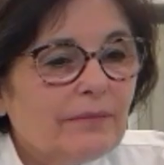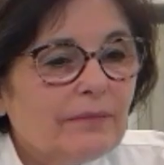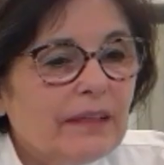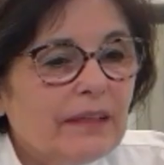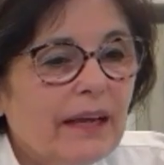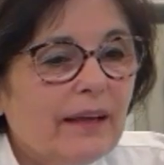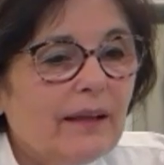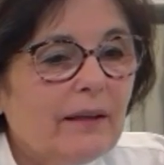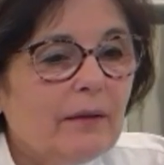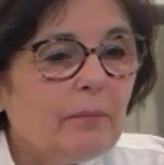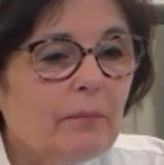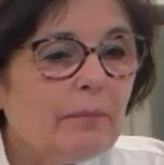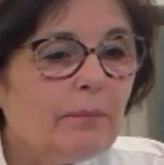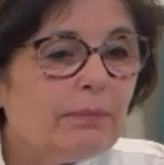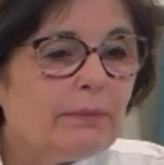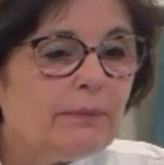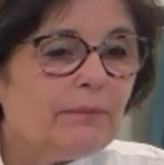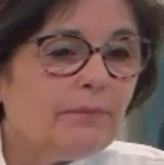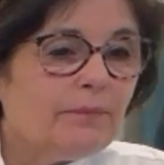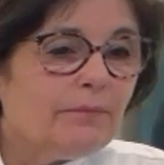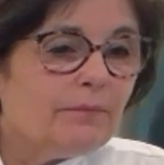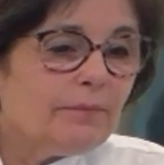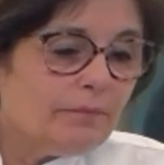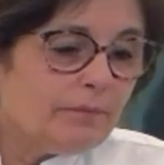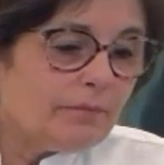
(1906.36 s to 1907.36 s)
Help.
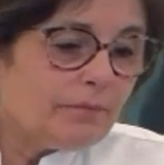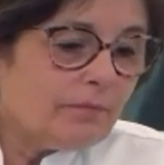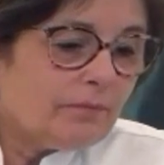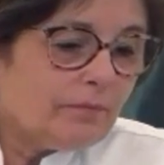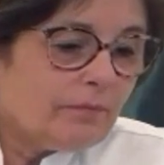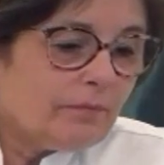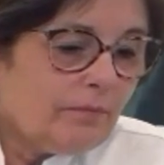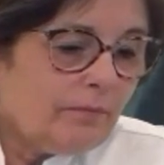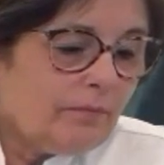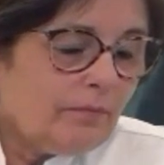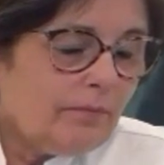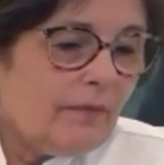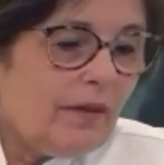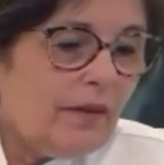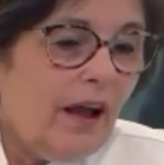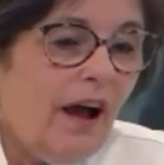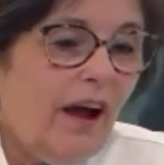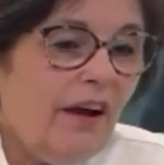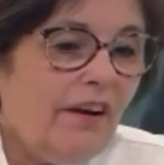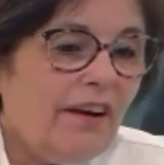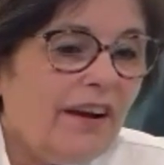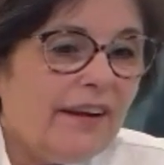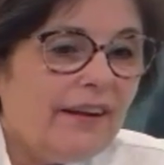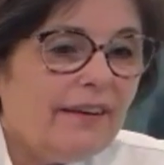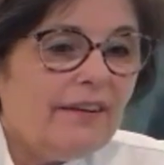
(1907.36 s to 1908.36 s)
All
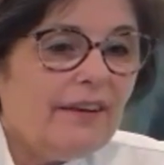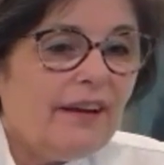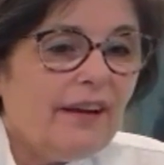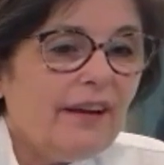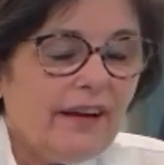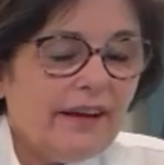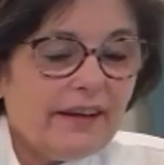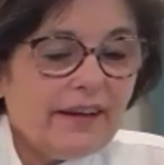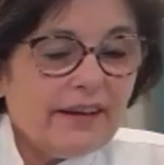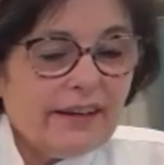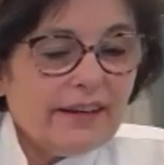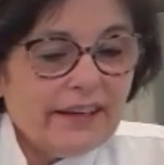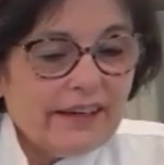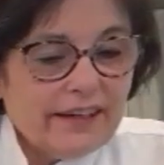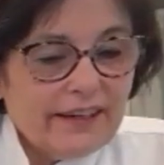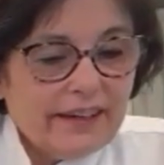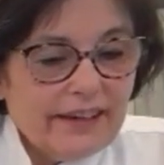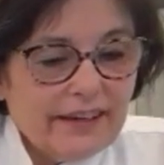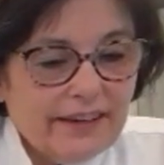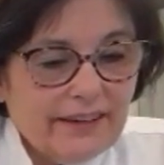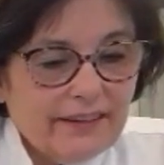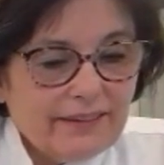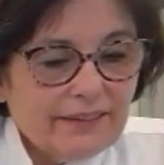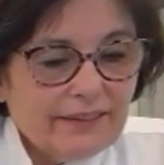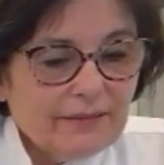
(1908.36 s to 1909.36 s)
right, I got it
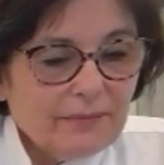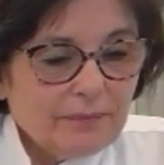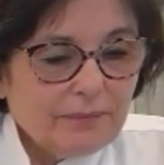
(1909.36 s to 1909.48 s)
now.